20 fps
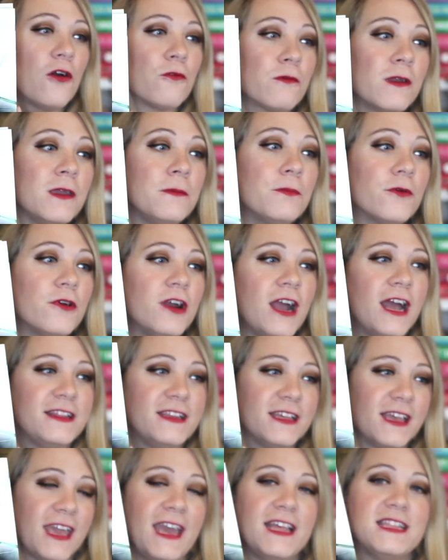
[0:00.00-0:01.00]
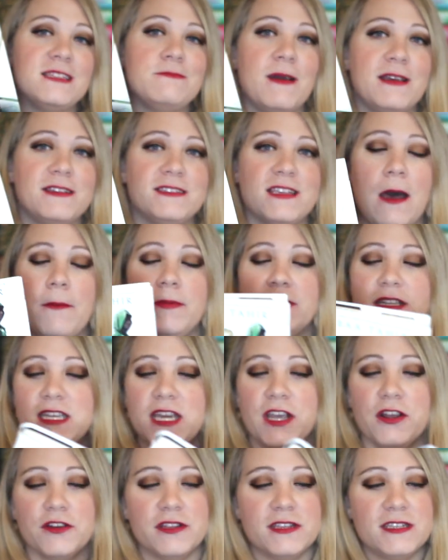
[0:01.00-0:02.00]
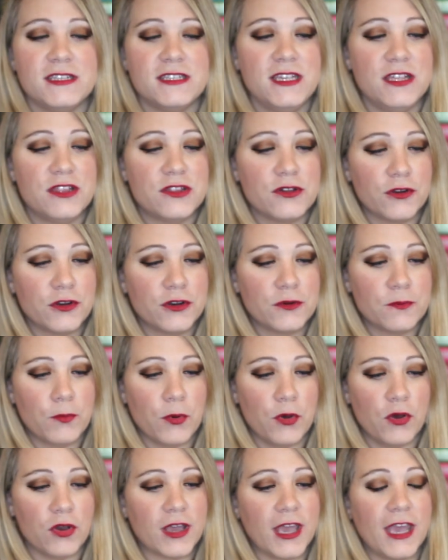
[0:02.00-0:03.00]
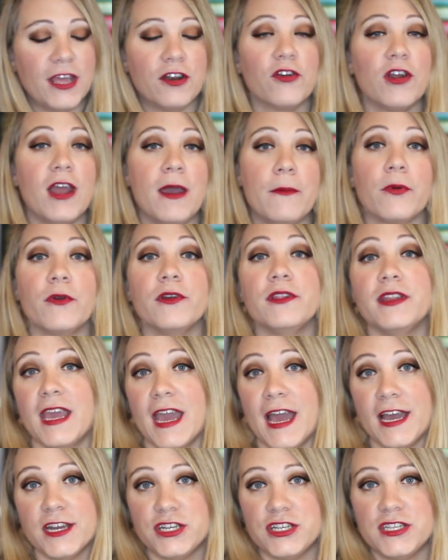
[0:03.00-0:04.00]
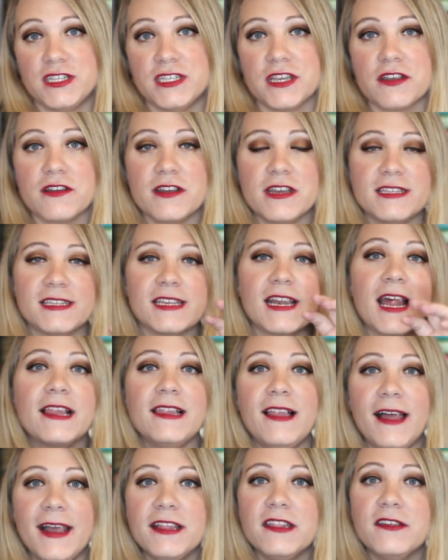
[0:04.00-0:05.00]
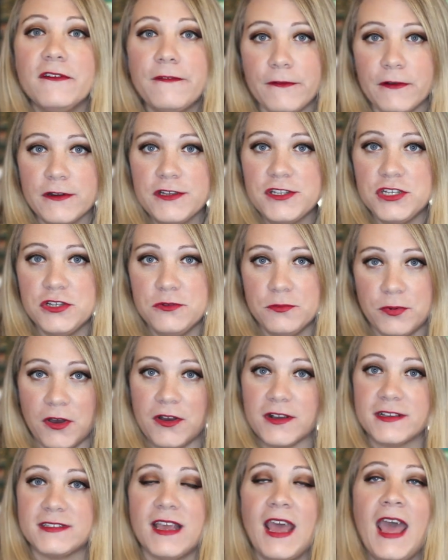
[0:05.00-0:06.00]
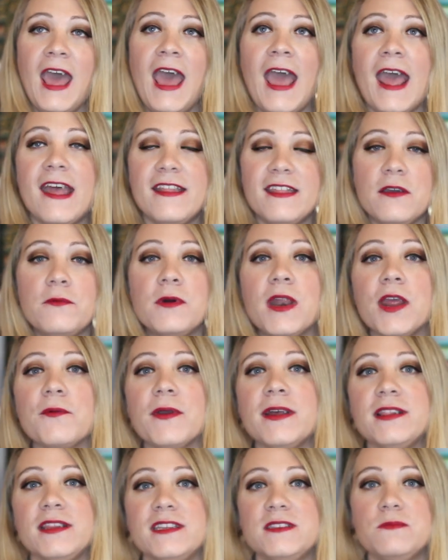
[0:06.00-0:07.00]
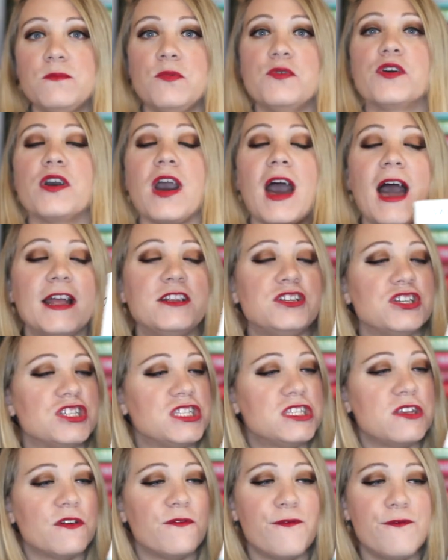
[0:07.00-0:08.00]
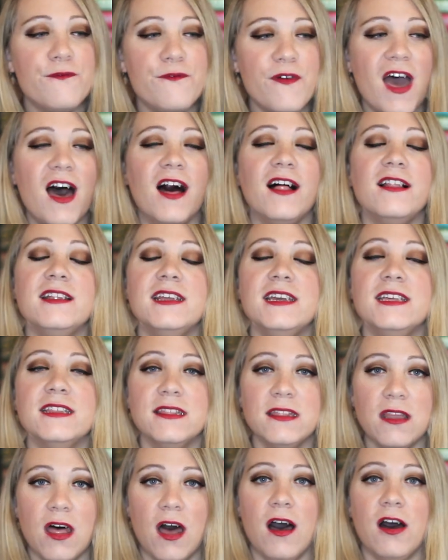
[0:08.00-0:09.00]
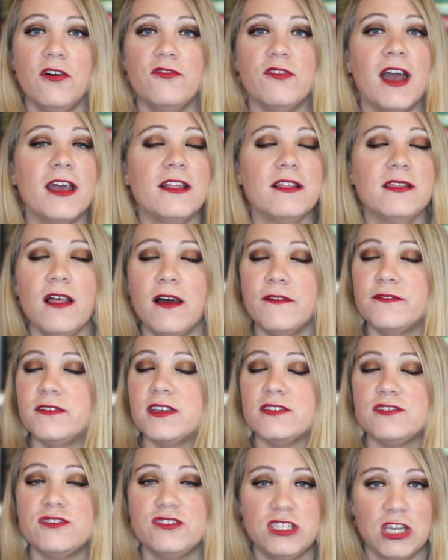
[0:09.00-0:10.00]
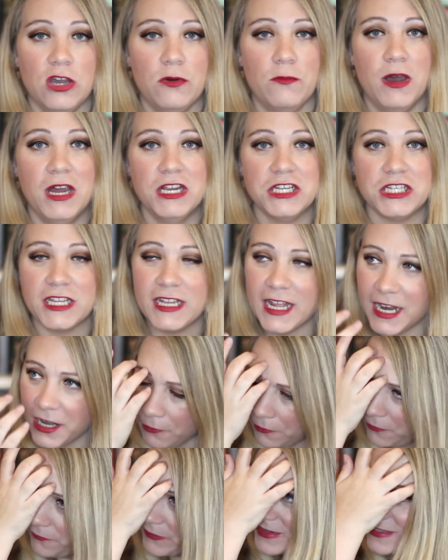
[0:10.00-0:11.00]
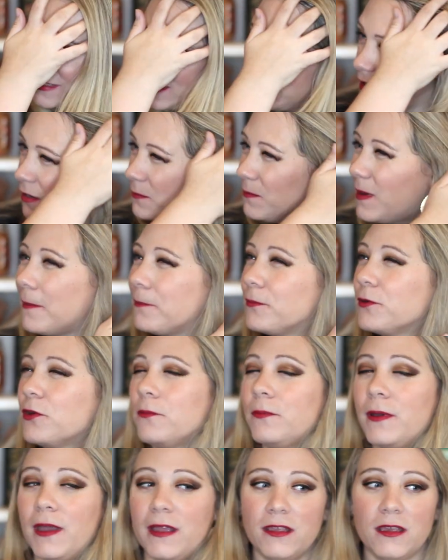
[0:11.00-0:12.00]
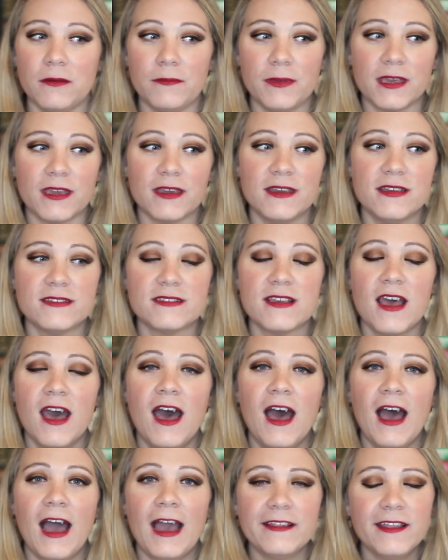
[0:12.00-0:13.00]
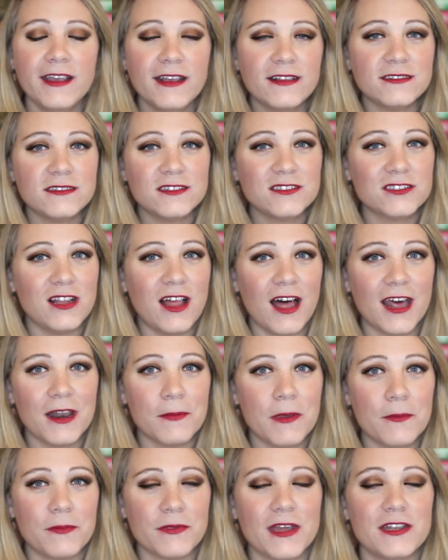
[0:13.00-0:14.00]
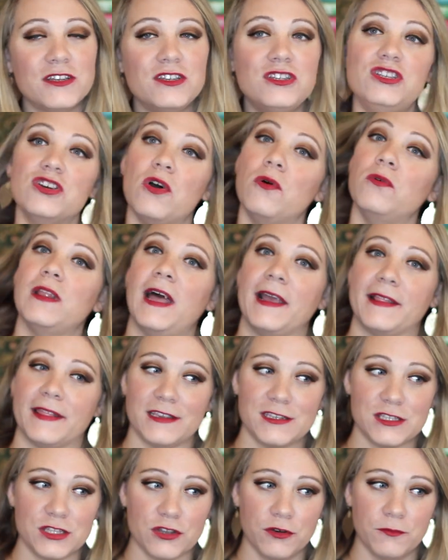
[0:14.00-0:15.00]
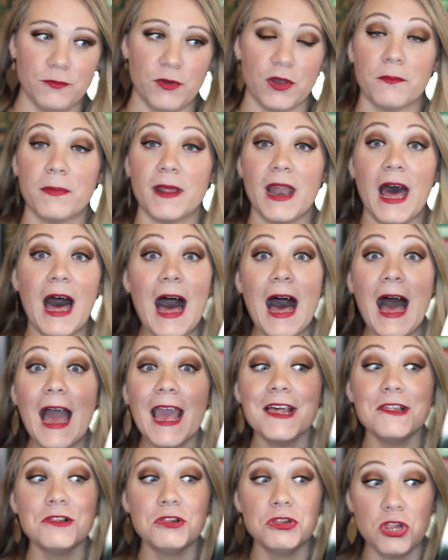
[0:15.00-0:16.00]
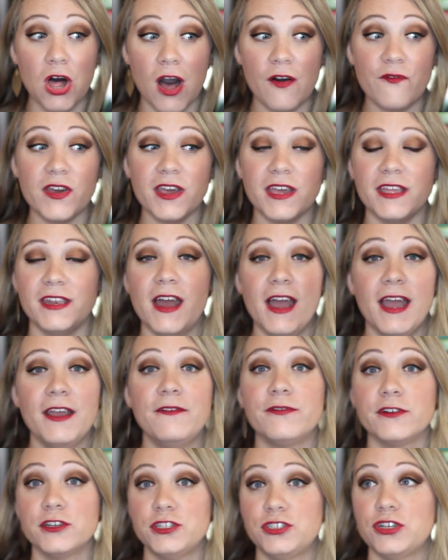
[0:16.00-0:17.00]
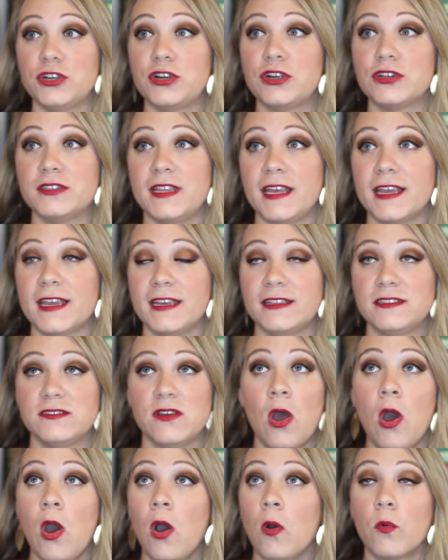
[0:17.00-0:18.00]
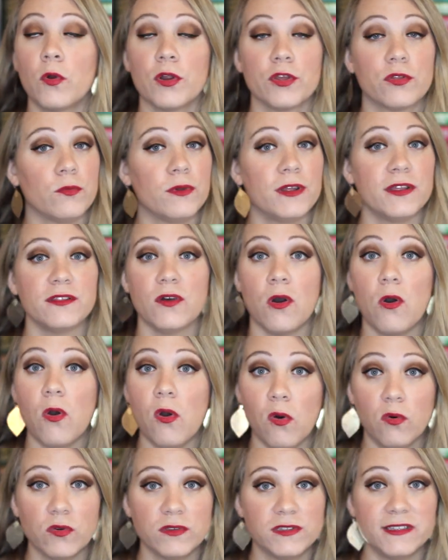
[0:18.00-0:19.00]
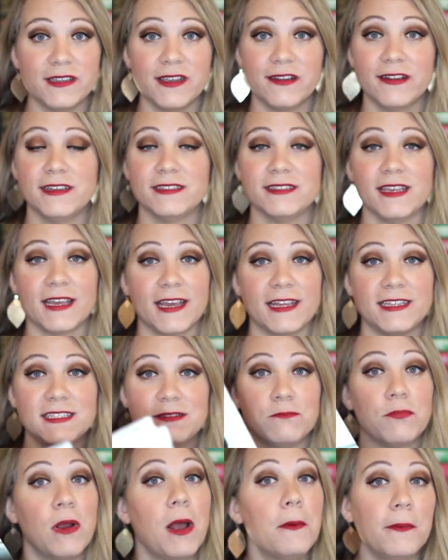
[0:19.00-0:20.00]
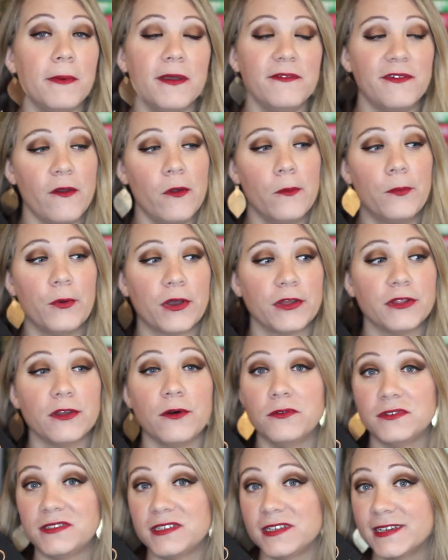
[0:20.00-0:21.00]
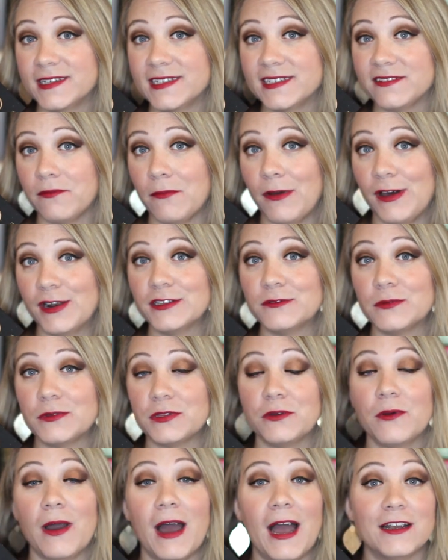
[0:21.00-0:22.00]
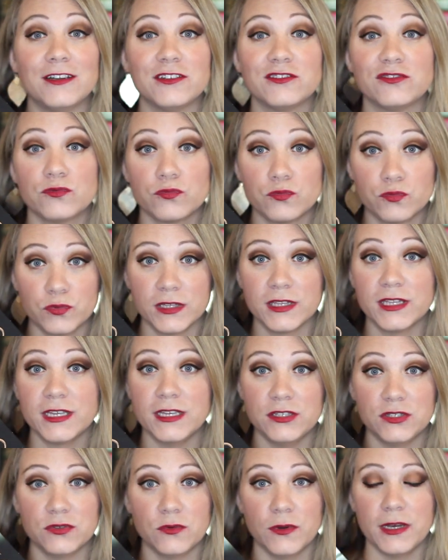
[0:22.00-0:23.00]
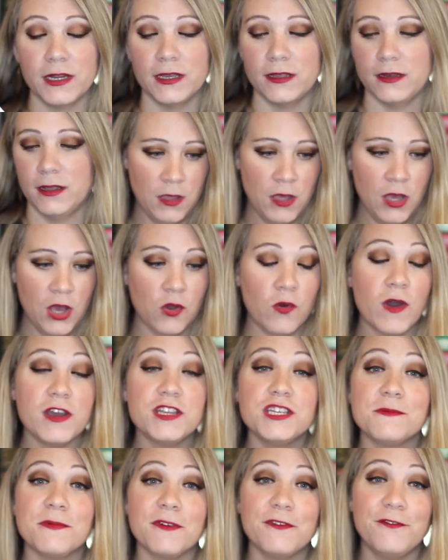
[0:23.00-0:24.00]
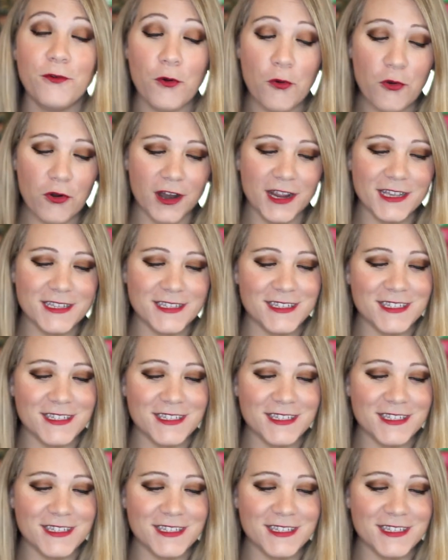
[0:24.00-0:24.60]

A Reaper at the Gates by Sabatier. This is the third book in her Ember in the Ashes series, and I liked the first two books. And then when I read this book, I just fell in love. I loved it so much. And I don't know if that's an unpopular opinion, because I think there's a lot of people that don't like this third book, but I love it, and I for sure think it's worth reading the whole series. Like, it's probably my favorite book in the whole series, if I'm honest with you. I just really enjoyed it. Question number four is